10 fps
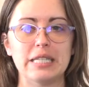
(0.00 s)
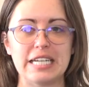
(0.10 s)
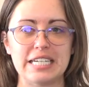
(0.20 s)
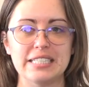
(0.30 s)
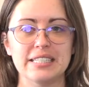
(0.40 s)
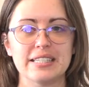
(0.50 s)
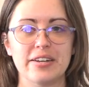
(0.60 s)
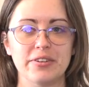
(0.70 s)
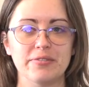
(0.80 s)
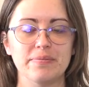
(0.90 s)
plans
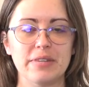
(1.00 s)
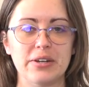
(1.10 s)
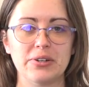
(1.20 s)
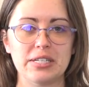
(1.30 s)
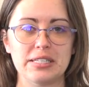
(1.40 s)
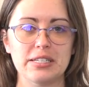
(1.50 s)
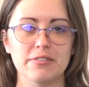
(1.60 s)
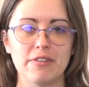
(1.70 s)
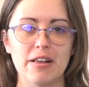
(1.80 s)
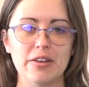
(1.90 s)
that are that are easy
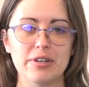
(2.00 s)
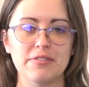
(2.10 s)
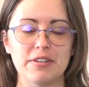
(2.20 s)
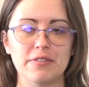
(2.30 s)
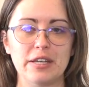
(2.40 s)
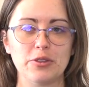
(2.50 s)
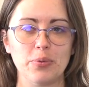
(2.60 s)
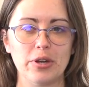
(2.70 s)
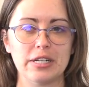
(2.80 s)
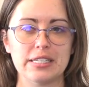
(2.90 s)
to follow even if like
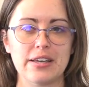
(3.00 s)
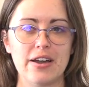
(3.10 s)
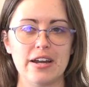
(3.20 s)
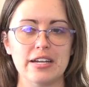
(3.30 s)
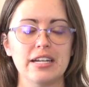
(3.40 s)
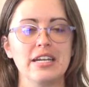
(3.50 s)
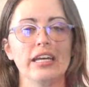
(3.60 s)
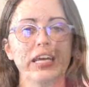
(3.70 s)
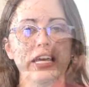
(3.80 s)
the work is hard.